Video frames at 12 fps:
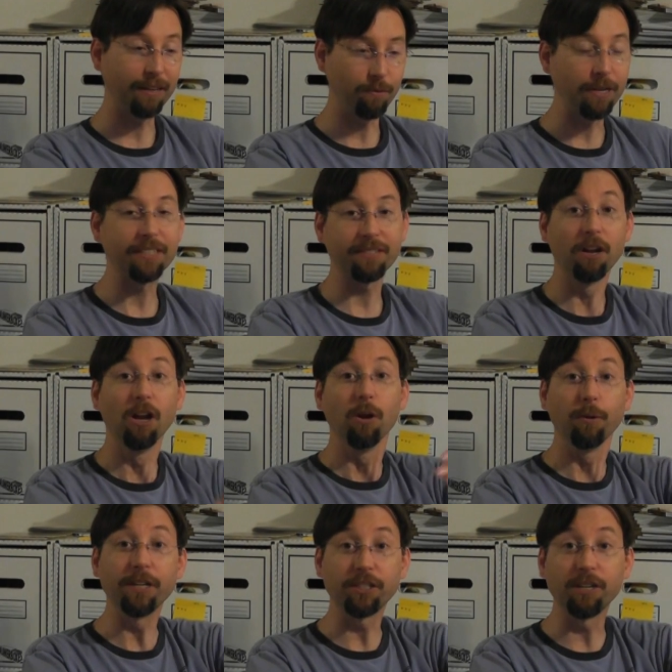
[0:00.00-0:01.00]
we just
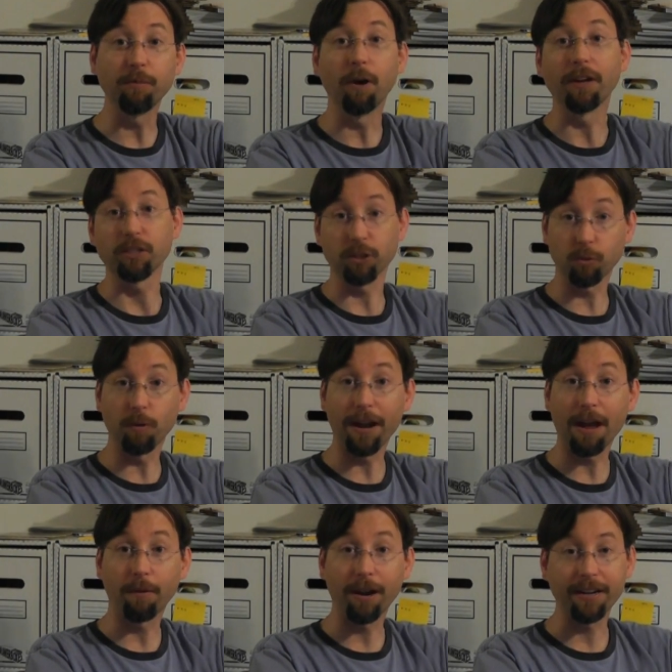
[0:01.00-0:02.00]
we just did one, so there's one
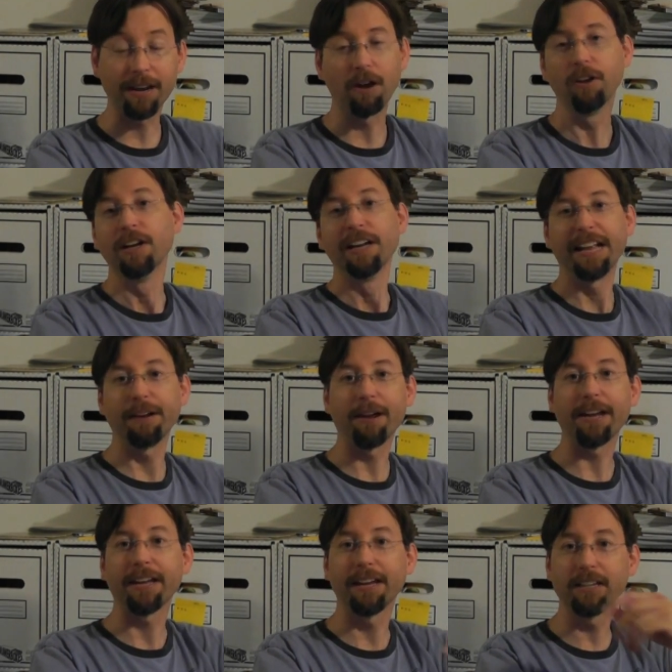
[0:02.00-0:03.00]
out right now.
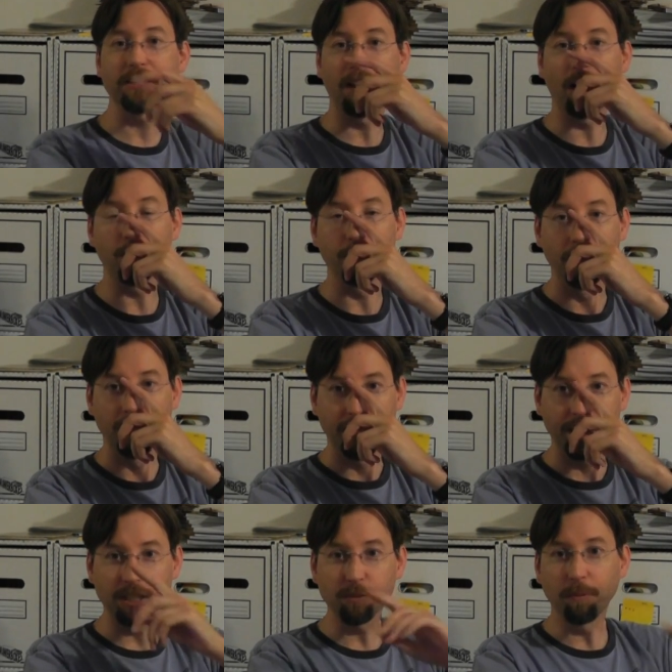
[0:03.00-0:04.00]
Anyway, his um,
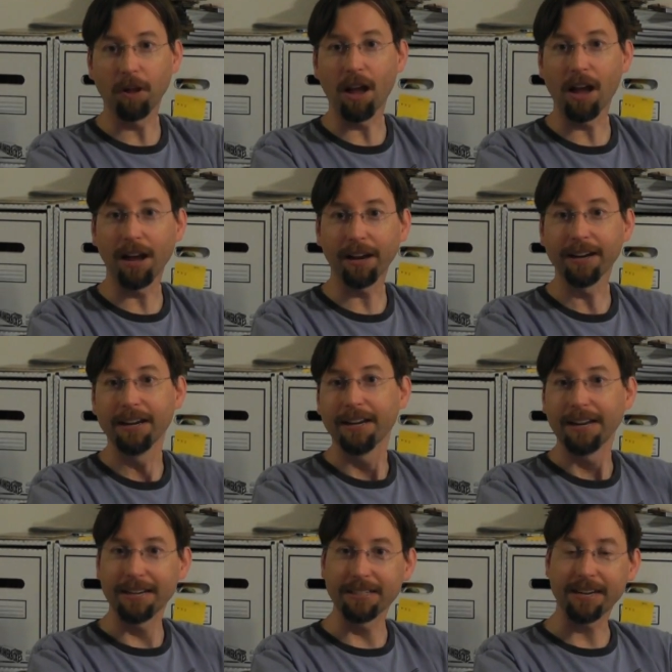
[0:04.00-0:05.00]
his blog
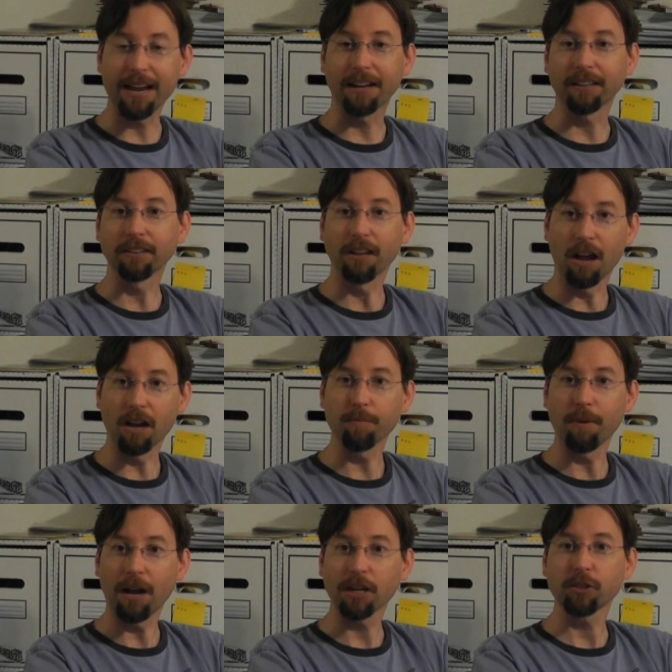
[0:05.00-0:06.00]
is at
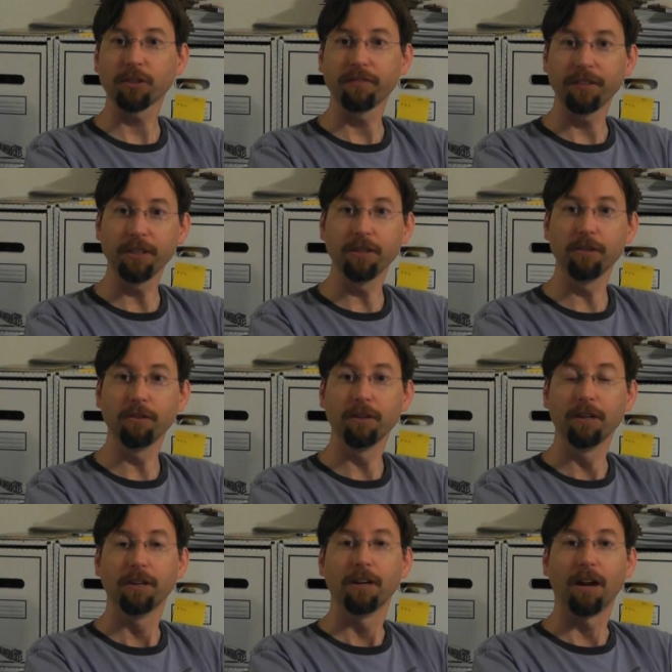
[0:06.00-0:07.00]

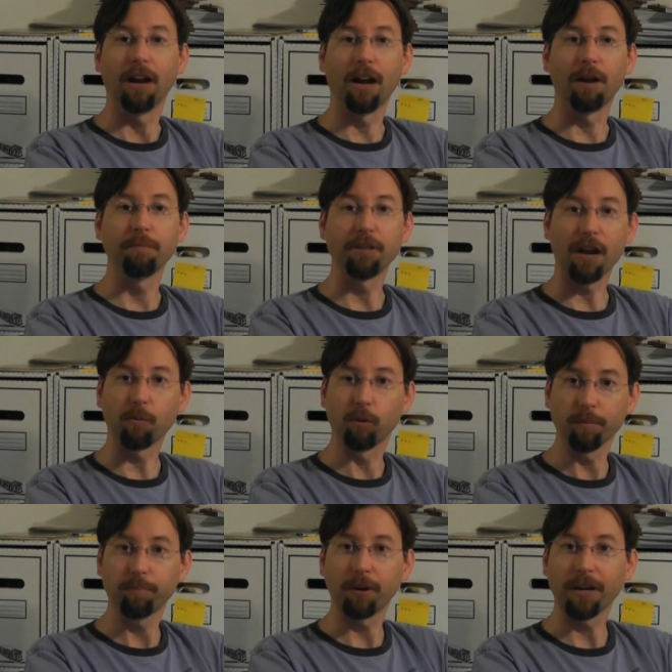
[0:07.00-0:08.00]

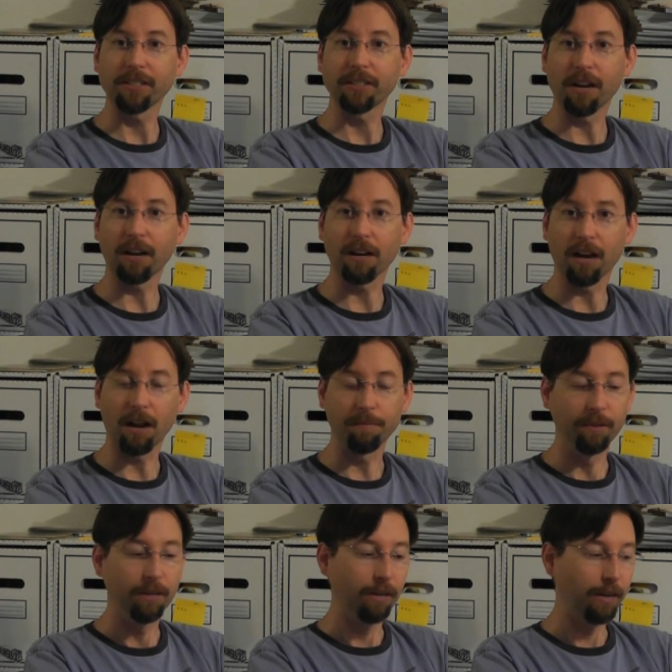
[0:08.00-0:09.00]
longboxreview.wordpress.com, um,
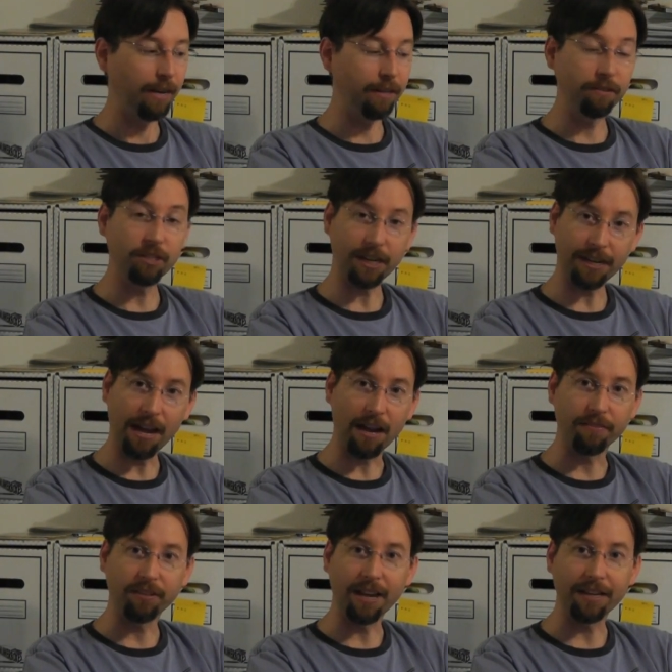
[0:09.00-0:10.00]
and check it
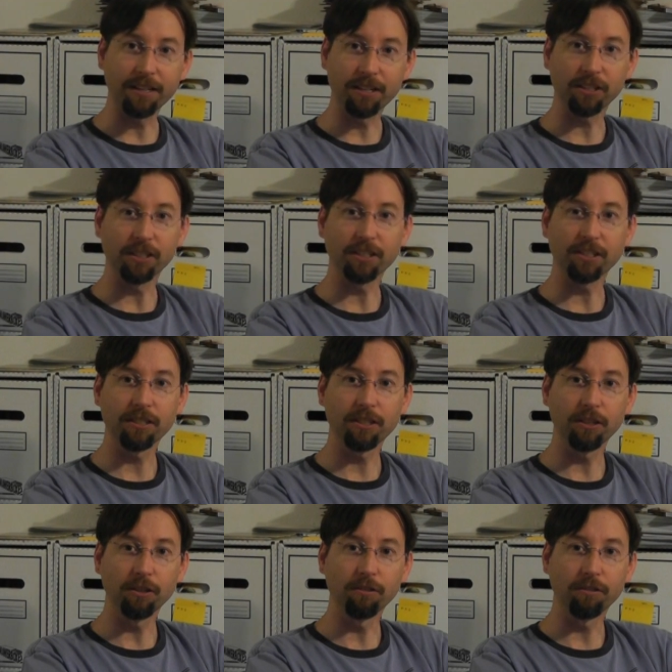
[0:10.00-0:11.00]
out if you like to just listen
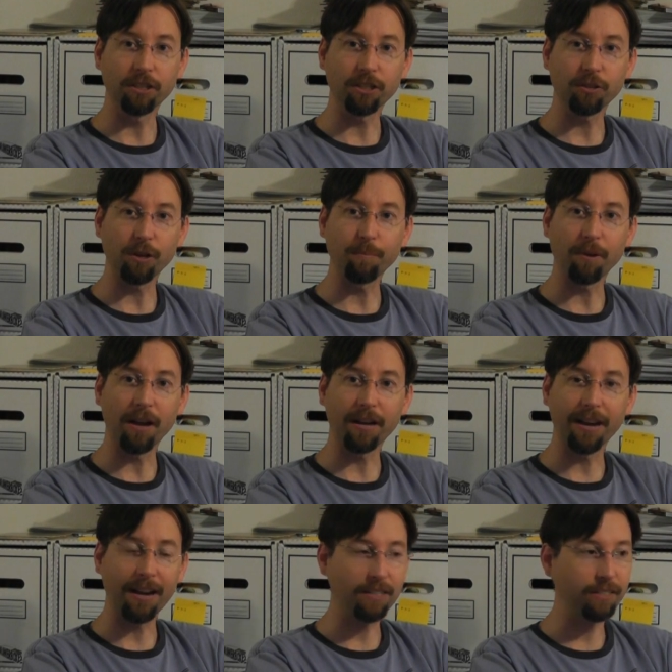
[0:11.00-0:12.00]
to just straight
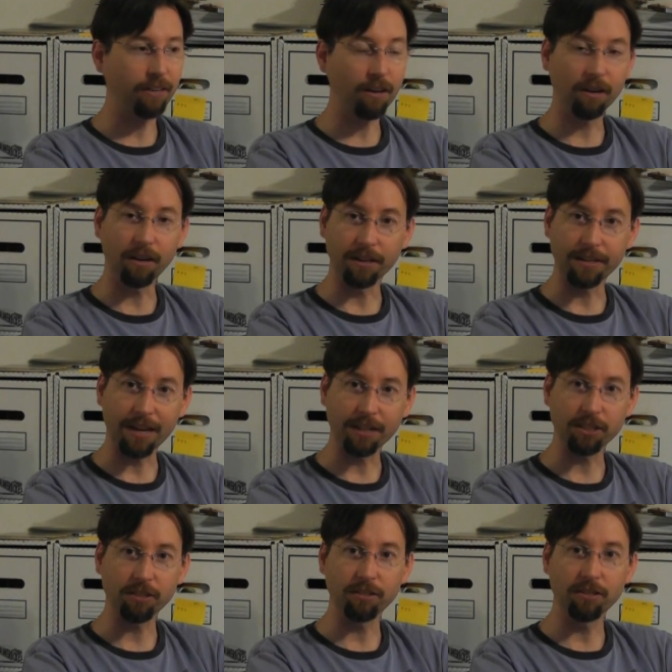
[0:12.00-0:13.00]
podcasts that aren't
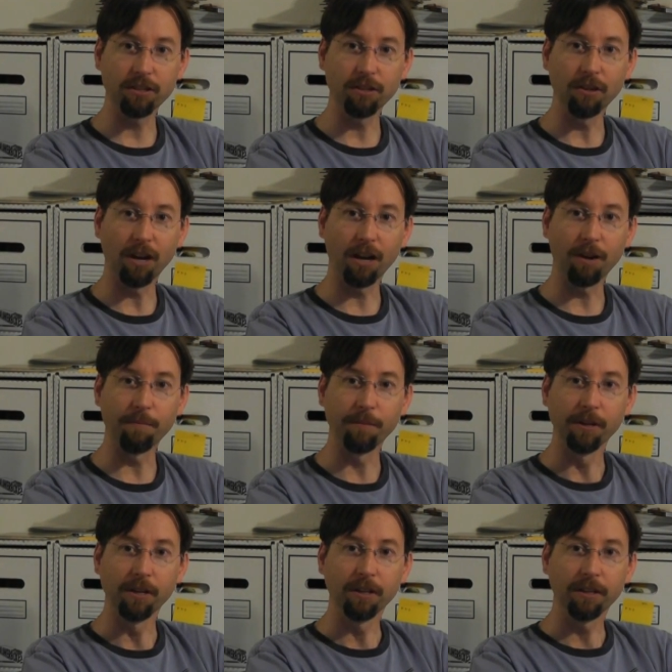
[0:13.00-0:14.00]
attached to um,
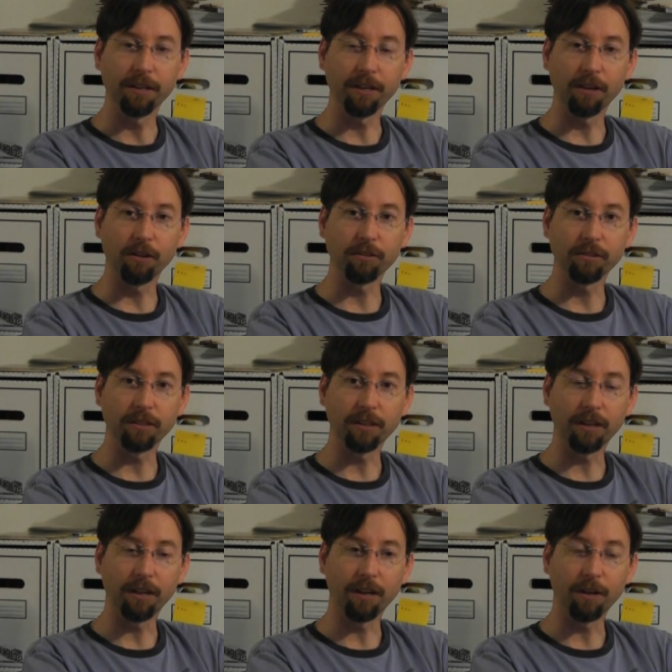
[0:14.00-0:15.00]
you know the
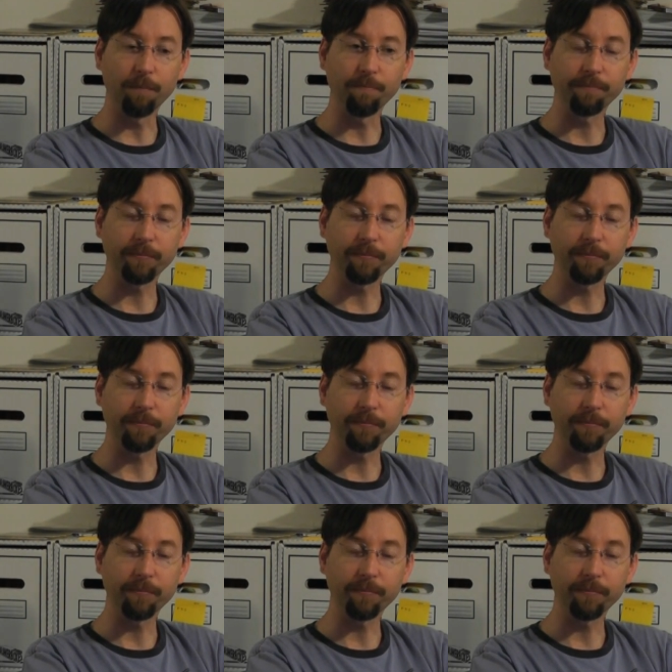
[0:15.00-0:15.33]
um,